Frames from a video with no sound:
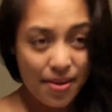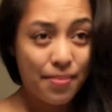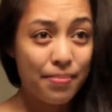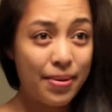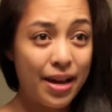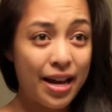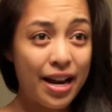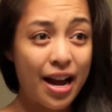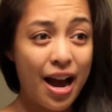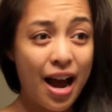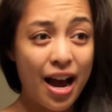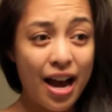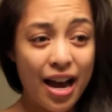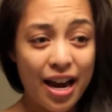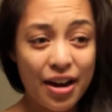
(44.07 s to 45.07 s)
But
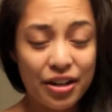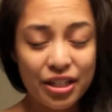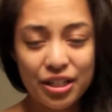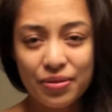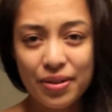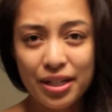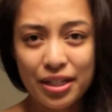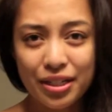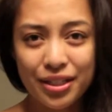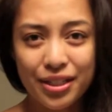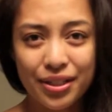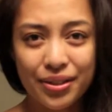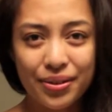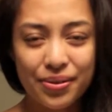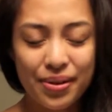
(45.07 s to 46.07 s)
I just wanted to
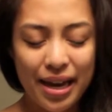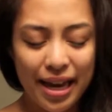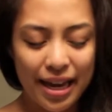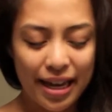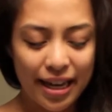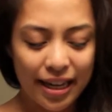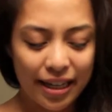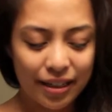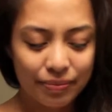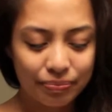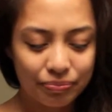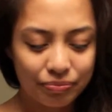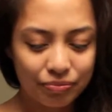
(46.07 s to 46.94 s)
do